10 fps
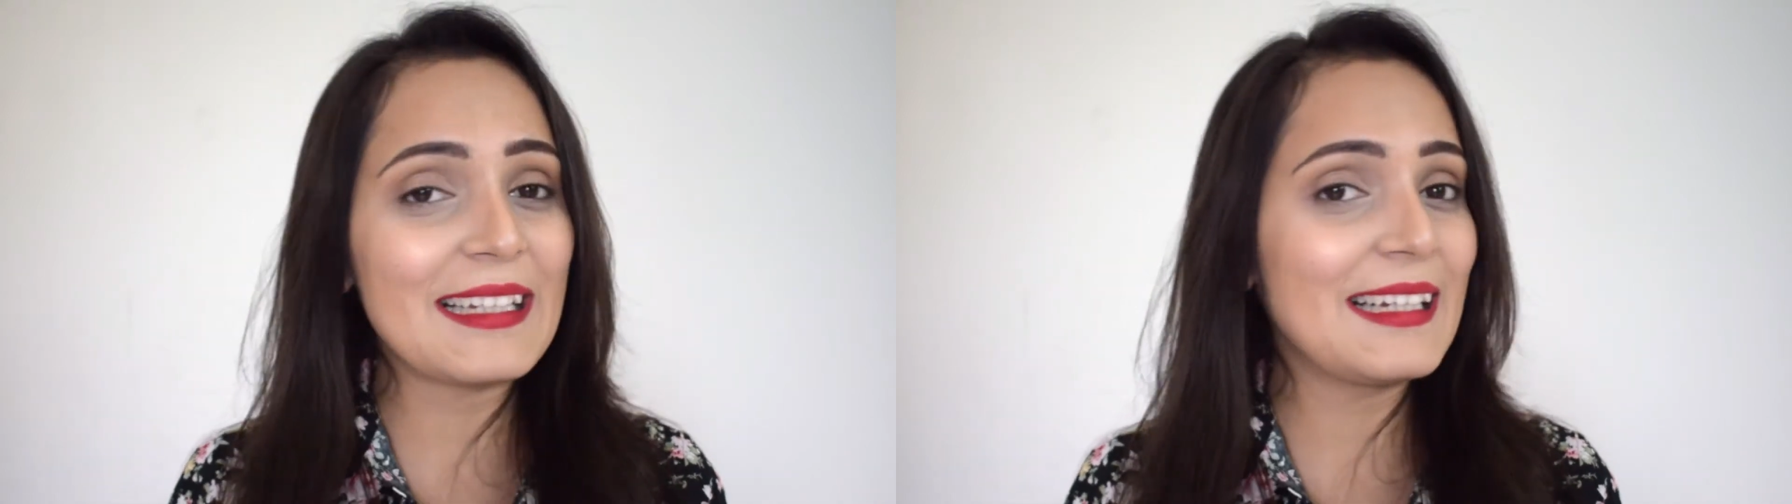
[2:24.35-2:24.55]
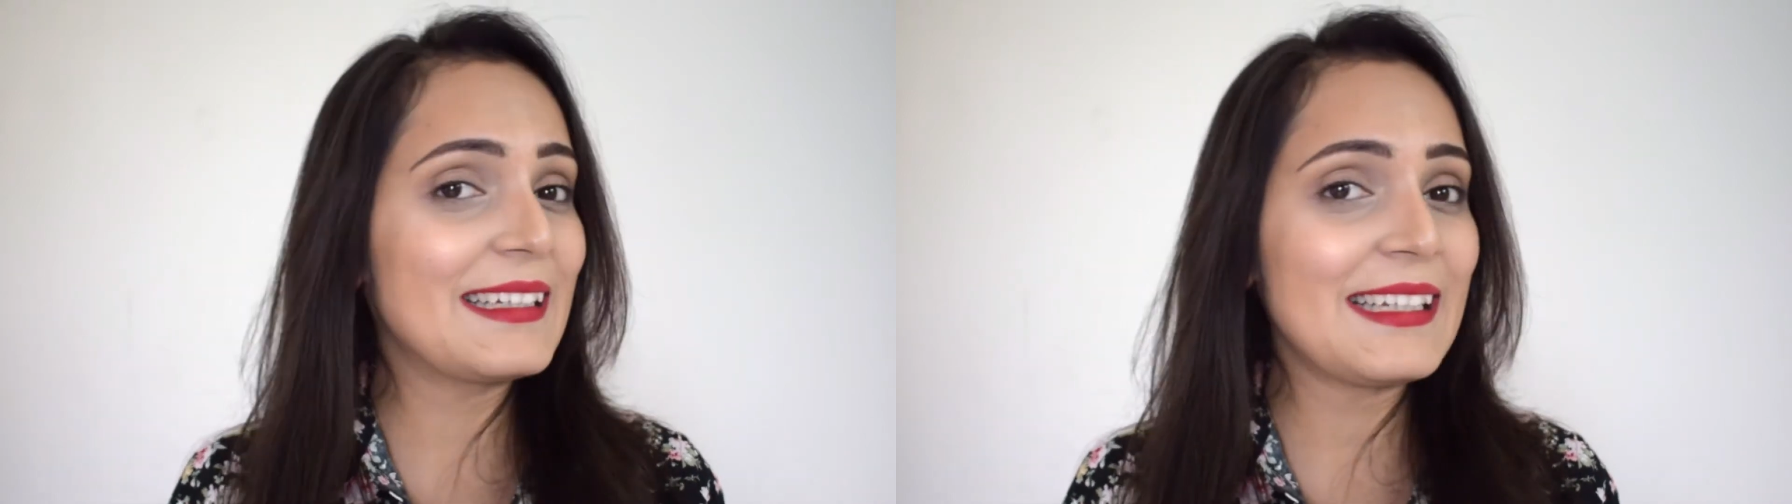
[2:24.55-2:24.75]

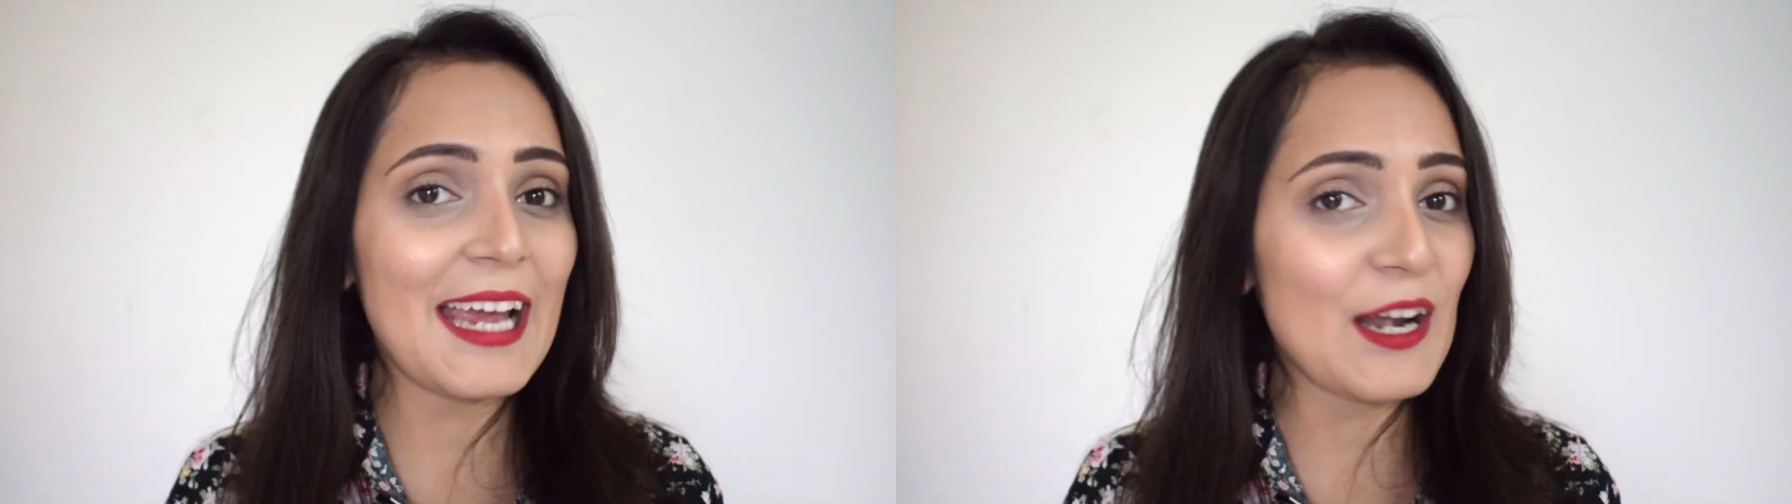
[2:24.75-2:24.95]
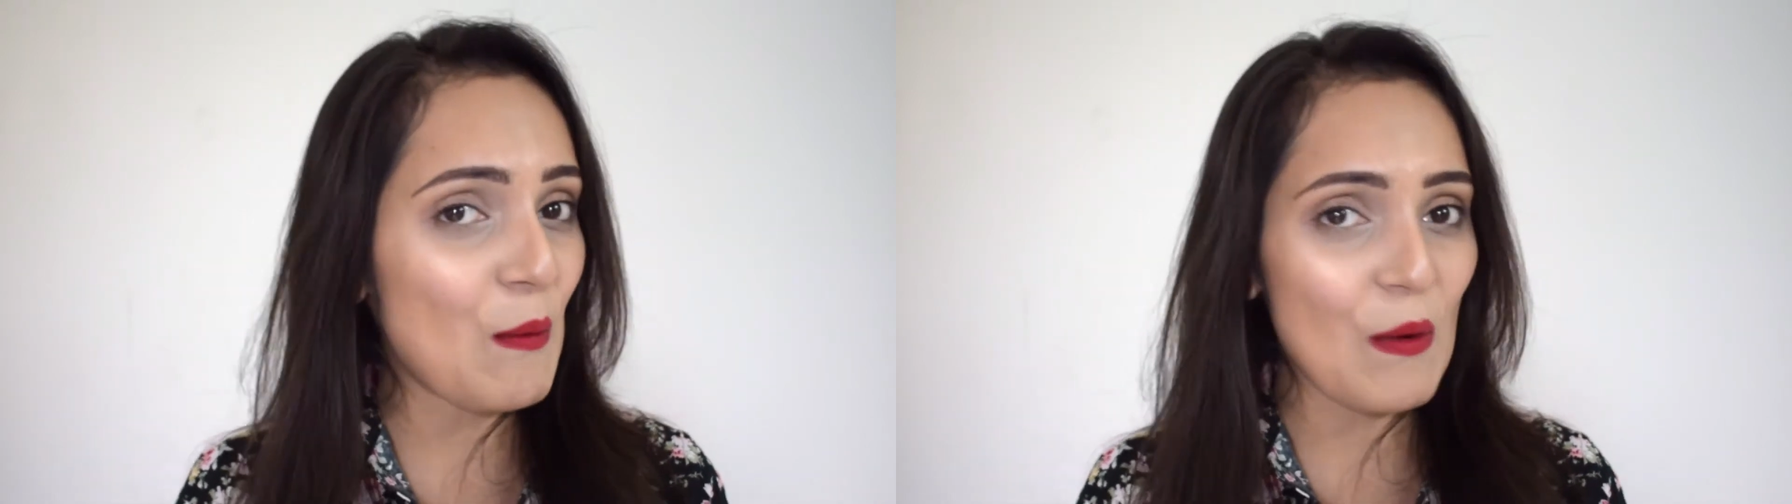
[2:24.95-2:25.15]
guilty
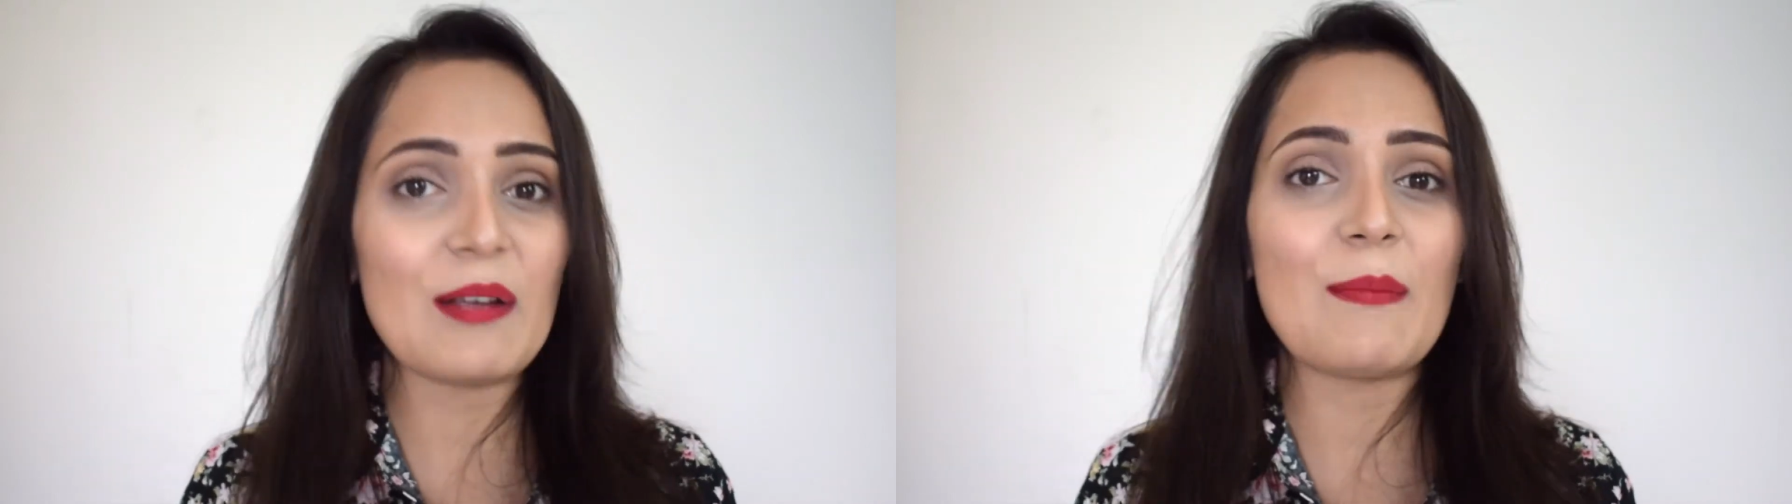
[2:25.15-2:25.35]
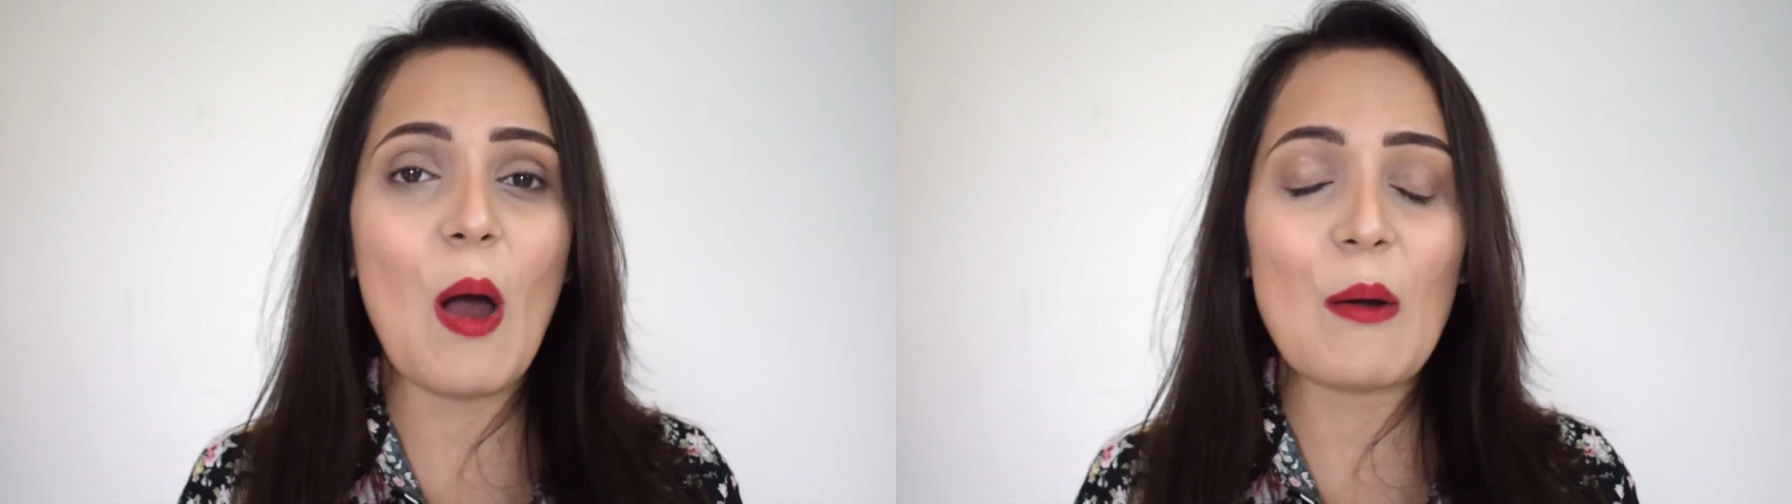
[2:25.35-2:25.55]
at all
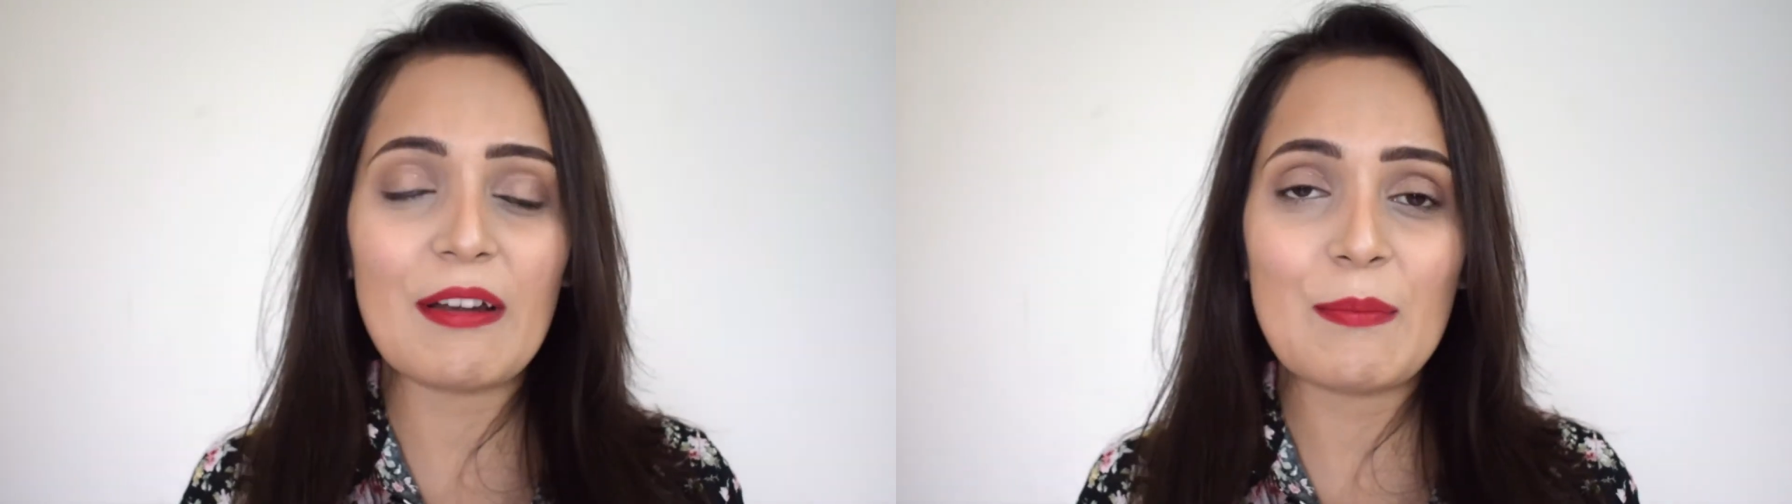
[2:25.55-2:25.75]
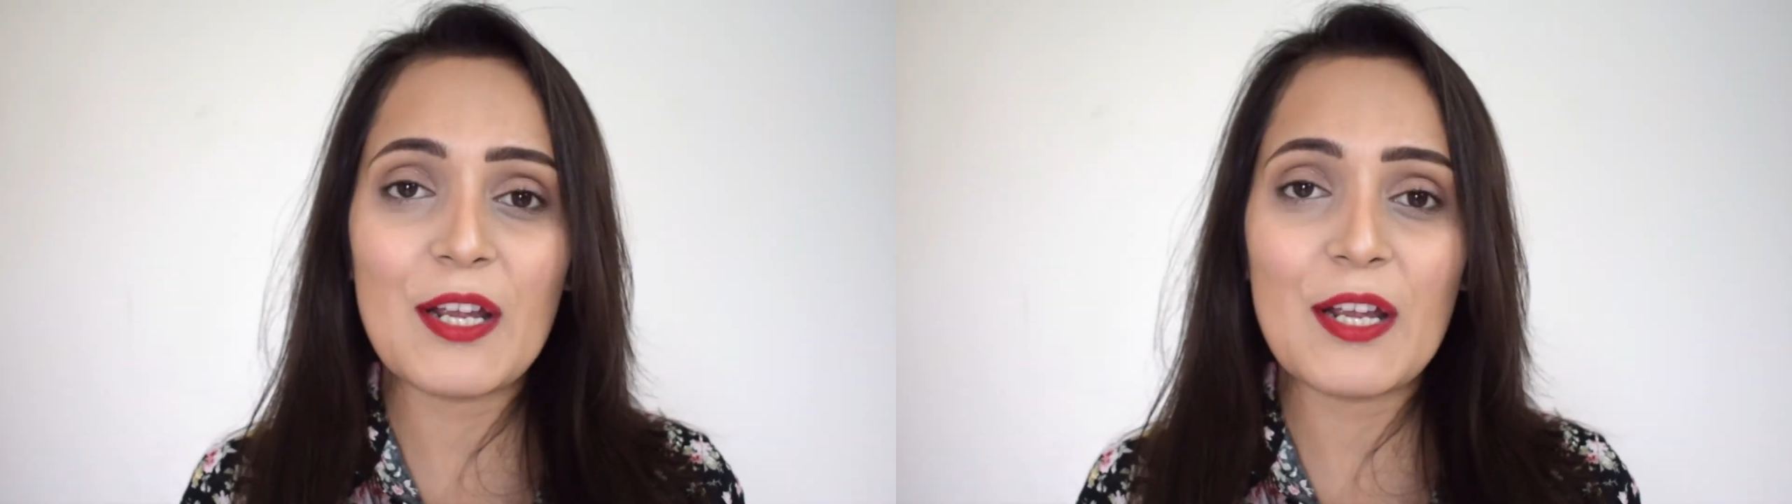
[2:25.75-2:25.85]
about it